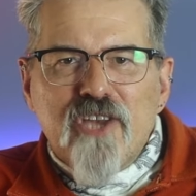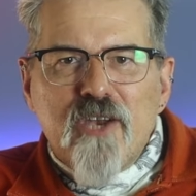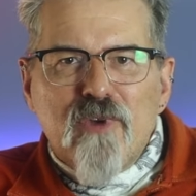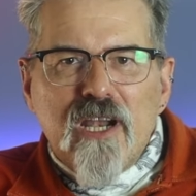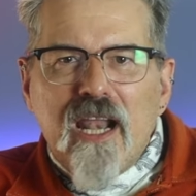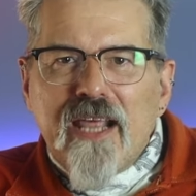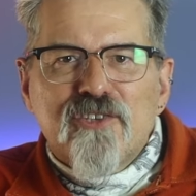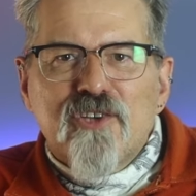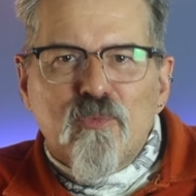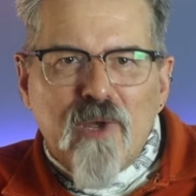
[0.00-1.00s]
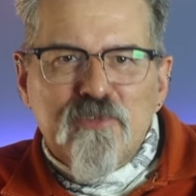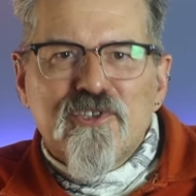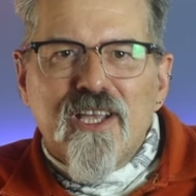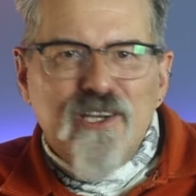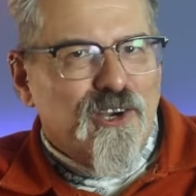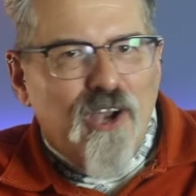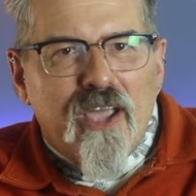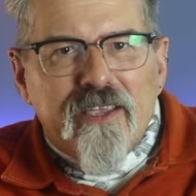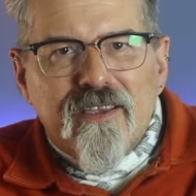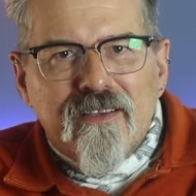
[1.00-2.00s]
general election website look
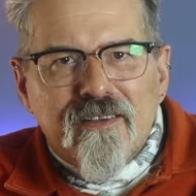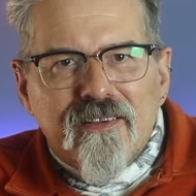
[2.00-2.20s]
like?